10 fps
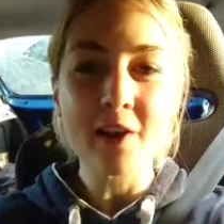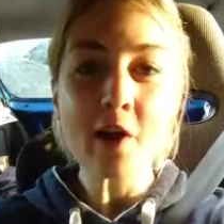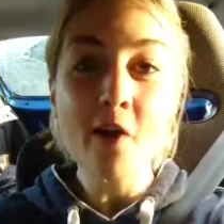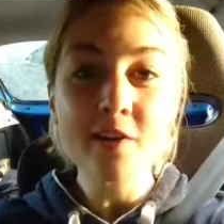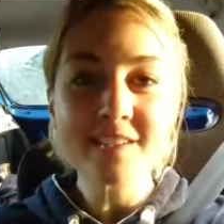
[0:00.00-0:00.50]

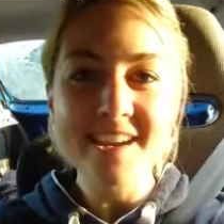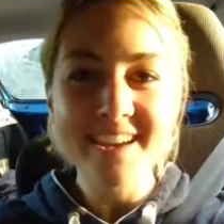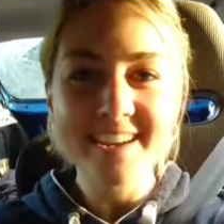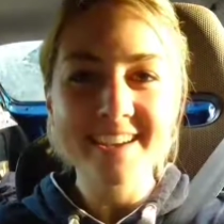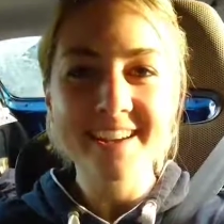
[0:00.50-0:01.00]
long day
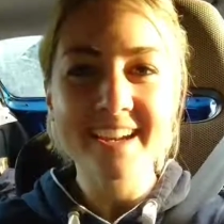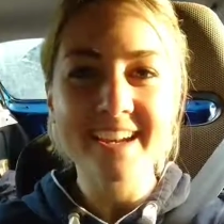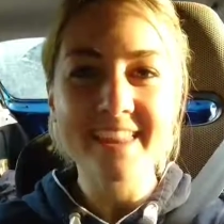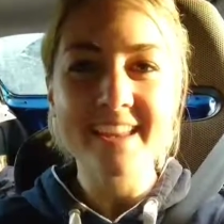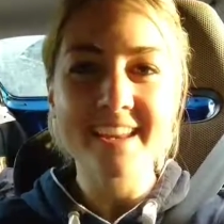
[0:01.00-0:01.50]
in clinic
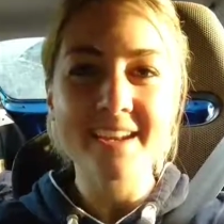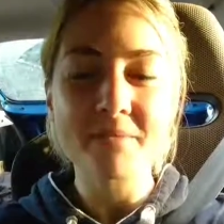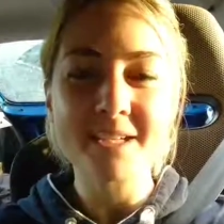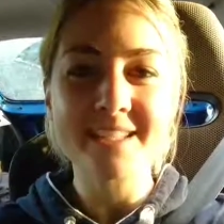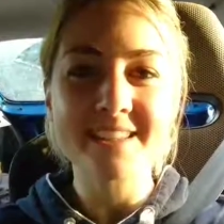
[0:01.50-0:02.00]
and then in a
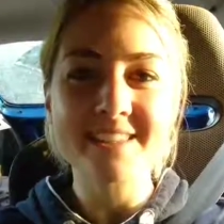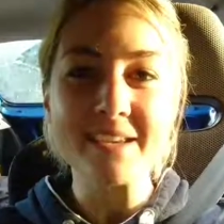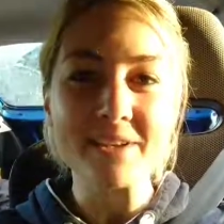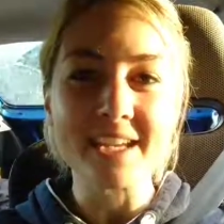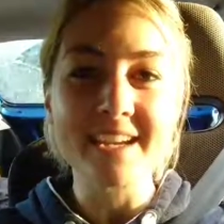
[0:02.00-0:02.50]
meeting this
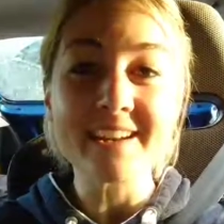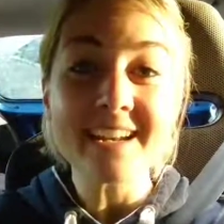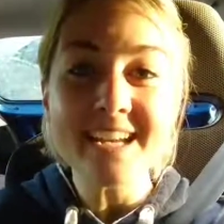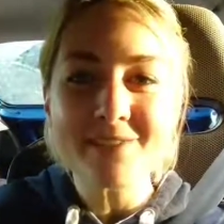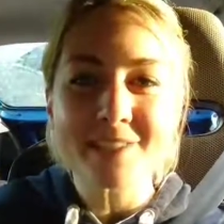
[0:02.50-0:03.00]
evening in
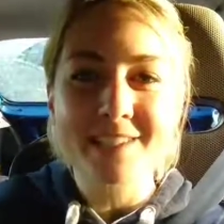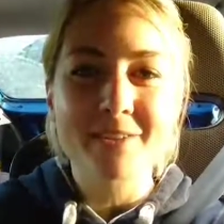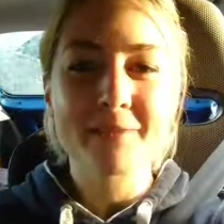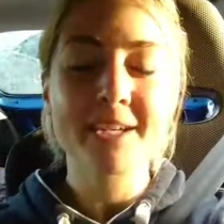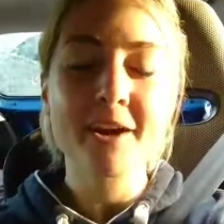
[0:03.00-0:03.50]
Clevedon because I'm
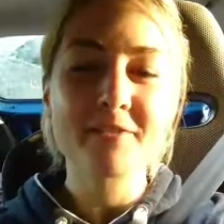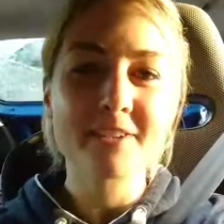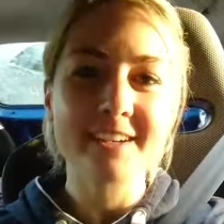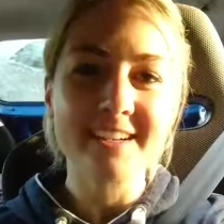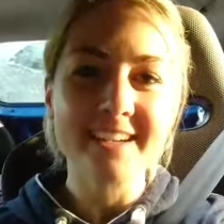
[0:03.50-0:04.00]
gonna be
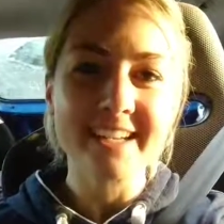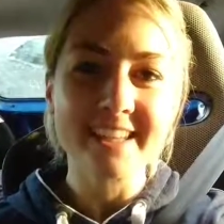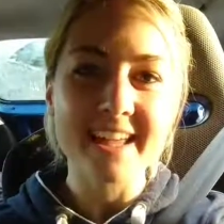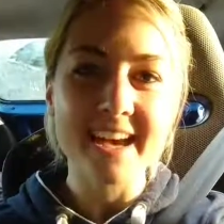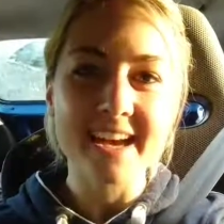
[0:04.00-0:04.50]
covering a clinic
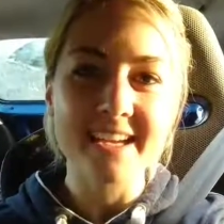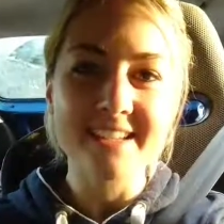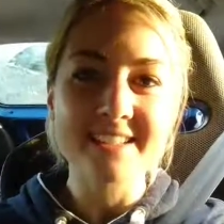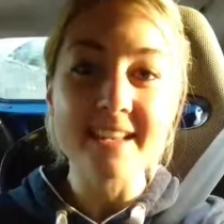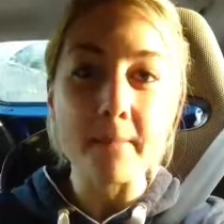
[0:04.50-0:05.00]
there in
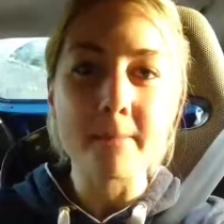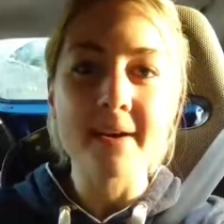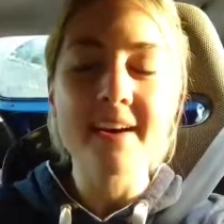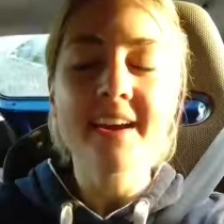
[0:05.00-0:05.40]
December.